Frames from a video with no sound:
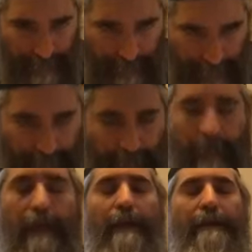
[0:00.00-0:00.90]
Right.
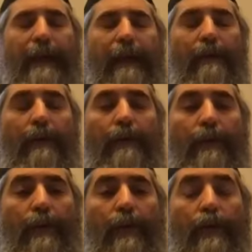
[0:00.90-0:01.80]
Now,
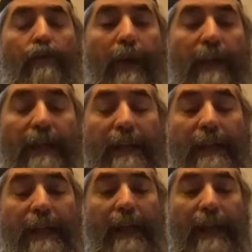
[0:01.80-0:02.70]
when
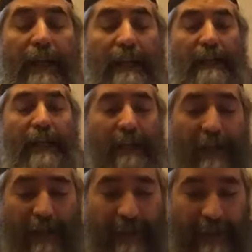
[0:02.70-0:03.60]
in
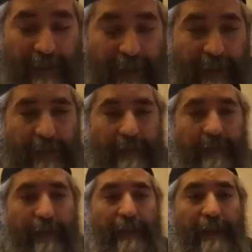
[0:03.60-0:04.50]
the
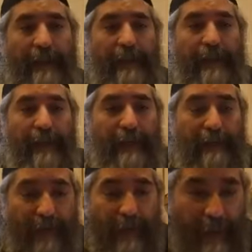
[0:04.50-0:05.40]

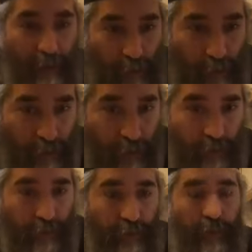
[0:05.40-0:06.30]
chinuch,
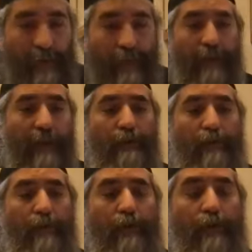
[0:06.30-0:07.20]

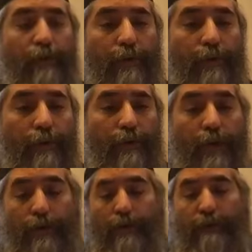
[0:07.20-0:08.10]

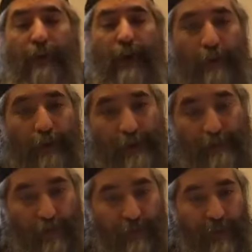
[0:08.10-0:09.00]
the father is
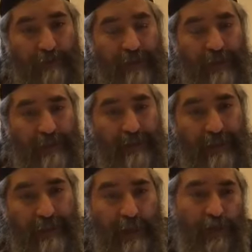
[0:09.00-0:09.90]
more rigorous
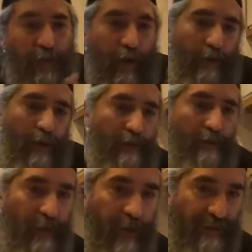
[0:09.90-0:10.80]
and the mother is
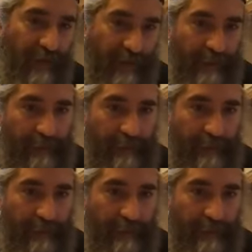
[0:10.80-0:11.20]
more loving,